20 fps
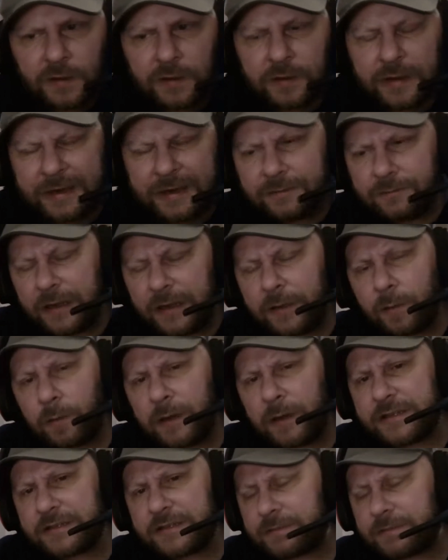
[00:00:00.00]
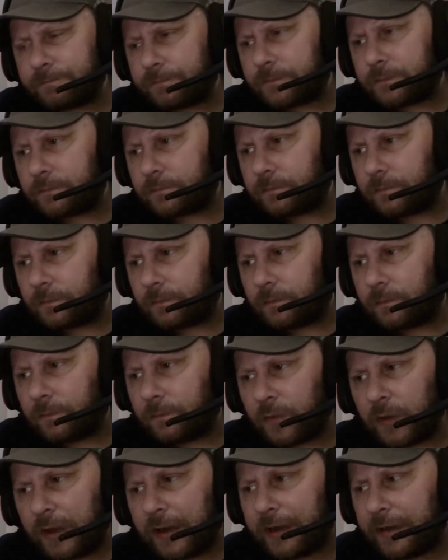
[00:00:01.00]
in a way,
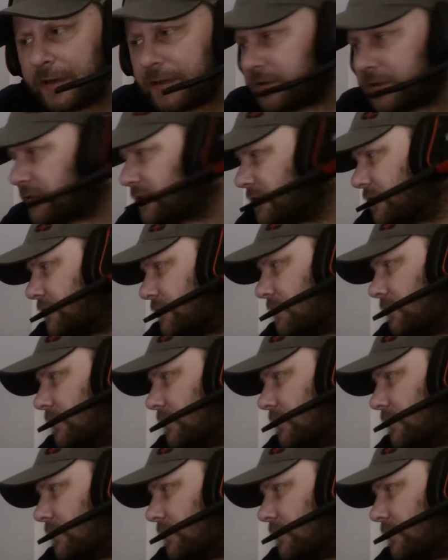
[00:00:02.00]
that is